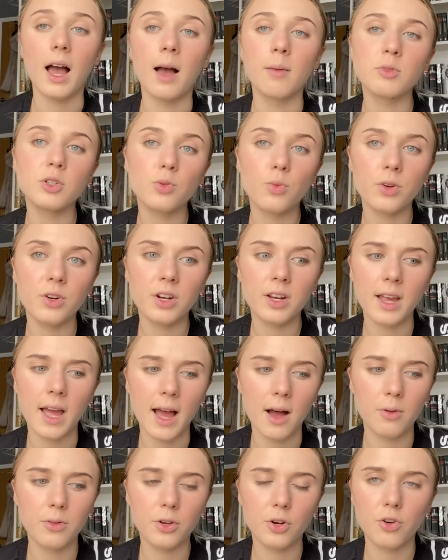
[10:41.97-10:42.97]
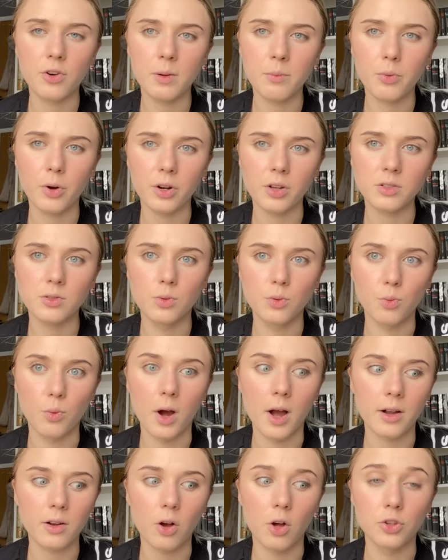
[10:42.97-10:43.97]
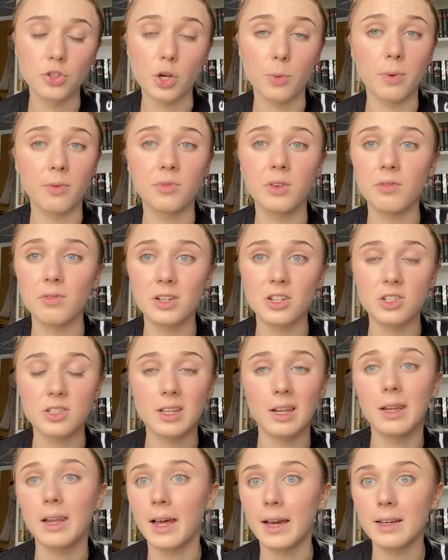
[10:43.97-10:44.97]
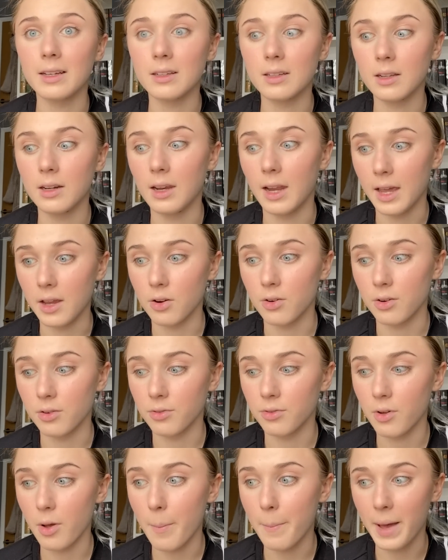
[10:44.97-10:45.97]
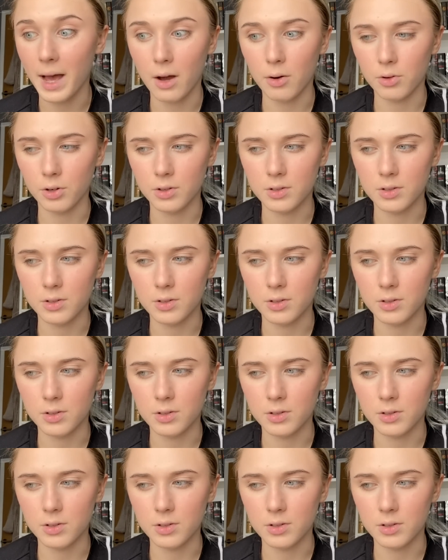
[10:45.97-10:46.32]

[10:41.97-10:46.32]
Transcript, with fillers: I'm just wondering how the cream products would work on top of even just a light layer of powder,